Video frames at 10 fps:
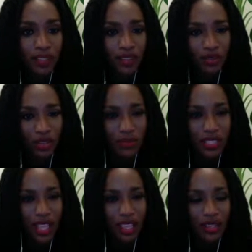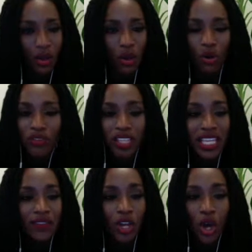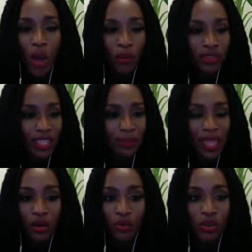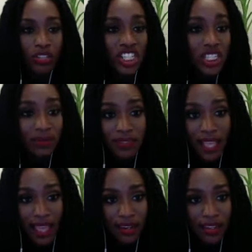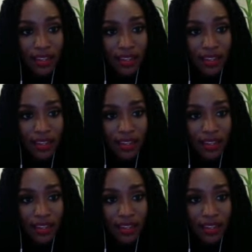You know what I'm saying? Or they even call me with that band. Oh, we're going to shift that.